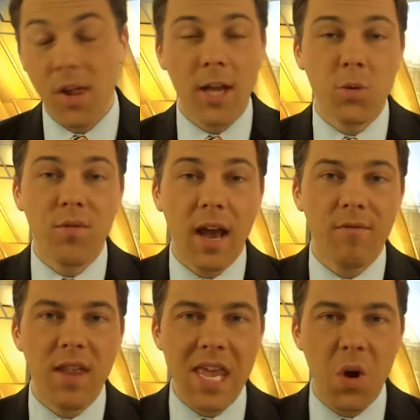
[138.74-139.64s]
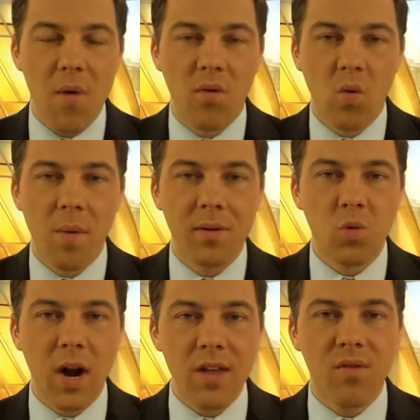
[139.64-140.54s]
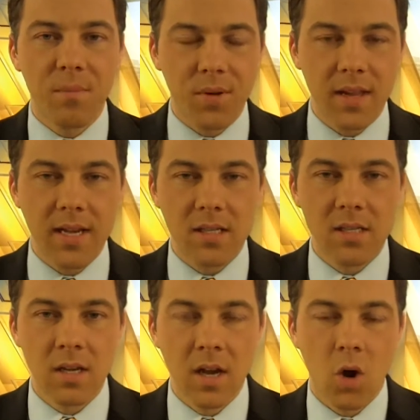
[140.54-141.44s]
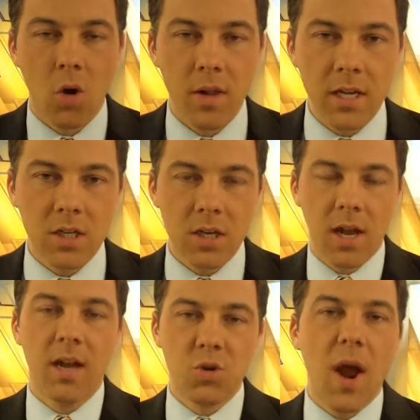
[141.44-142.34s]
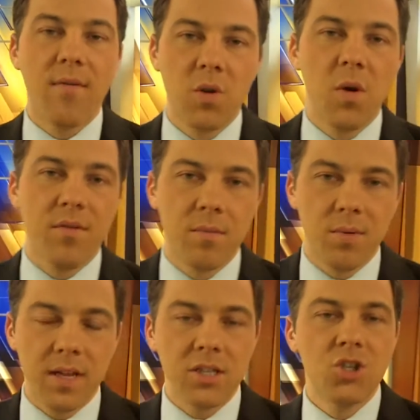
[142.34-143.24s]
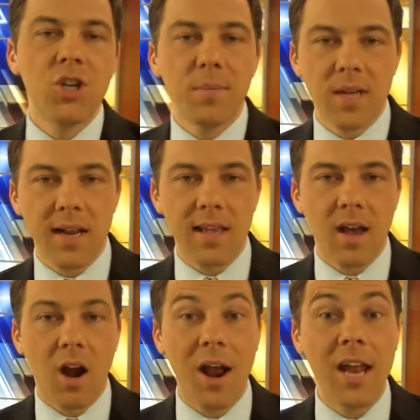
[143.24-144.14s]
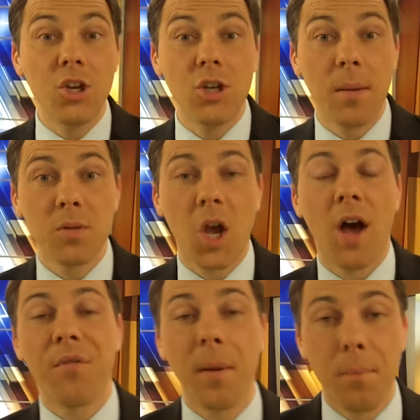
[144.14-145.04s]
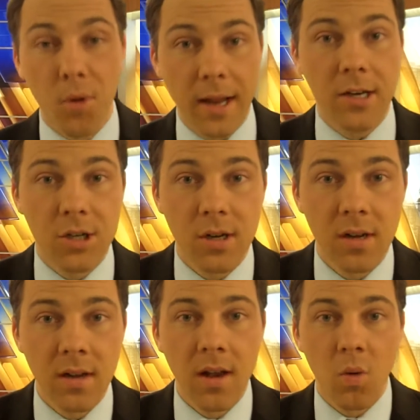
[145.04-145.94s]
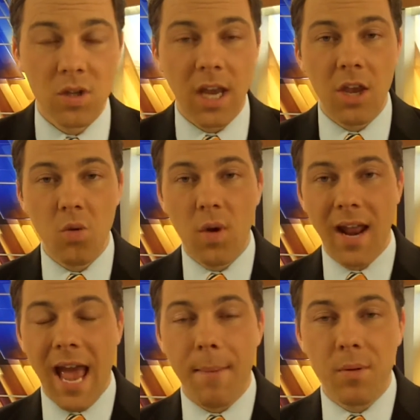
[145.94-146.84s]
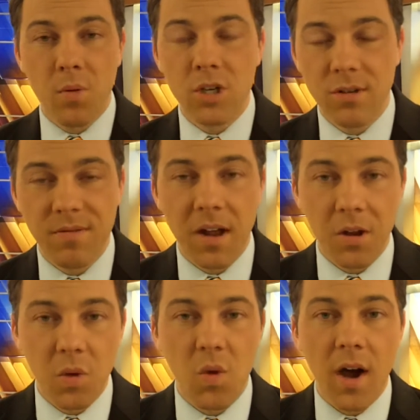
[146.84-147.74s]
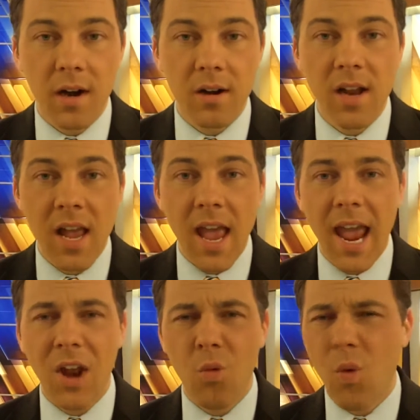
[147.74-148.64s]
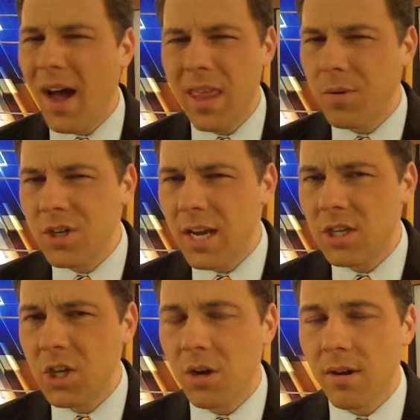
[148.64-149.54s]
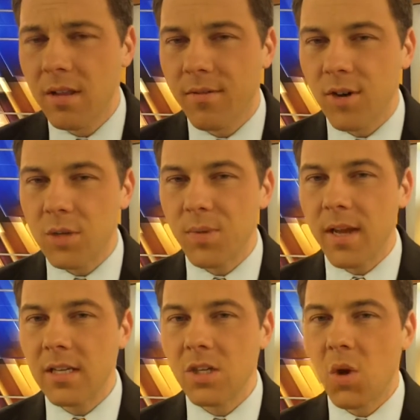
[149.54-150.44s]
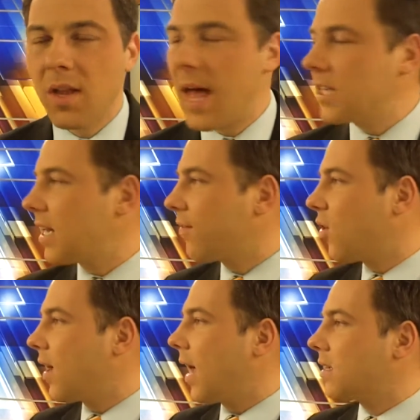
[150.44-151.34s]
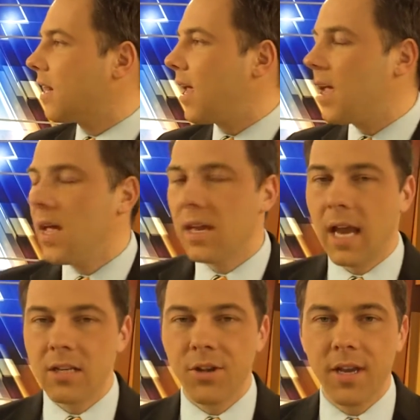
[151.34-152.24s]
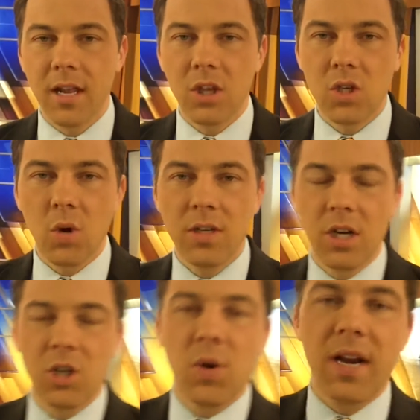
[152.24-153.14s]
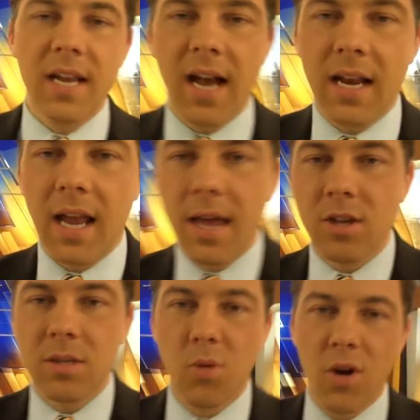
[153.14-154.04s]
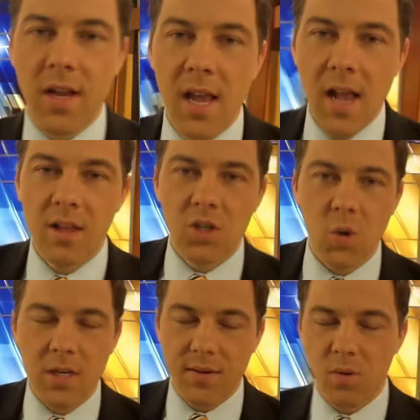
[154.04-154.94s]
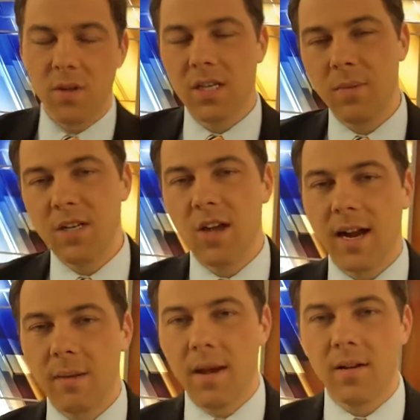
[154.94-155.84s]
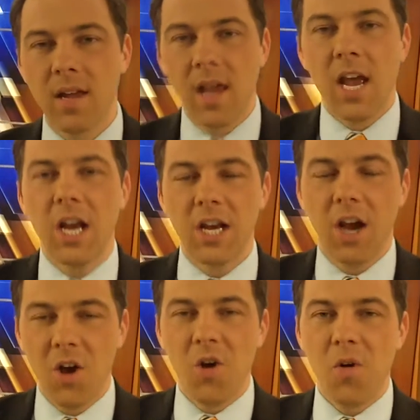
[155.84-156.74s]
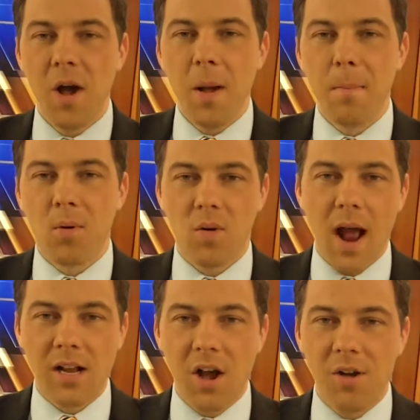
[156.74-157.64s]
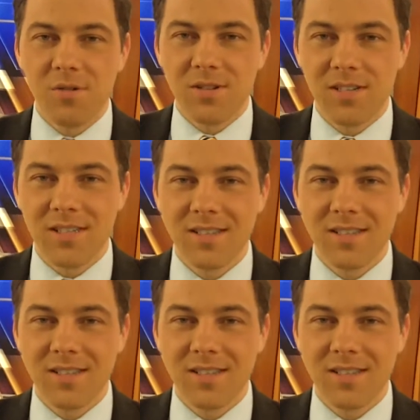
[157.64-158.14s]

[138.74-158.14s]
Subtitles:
Plus, we've got video of a woman running from police, or at least driving away from police, jumps out of the car and jumps off a bridge. We'll tell you what happened when she fell in the water and why they were chasing her in the first place. So a lot of stuff going on today. Ken's looking at the stories that are trending online this morning, the stories everyone's going to be talking about. Go Broncos!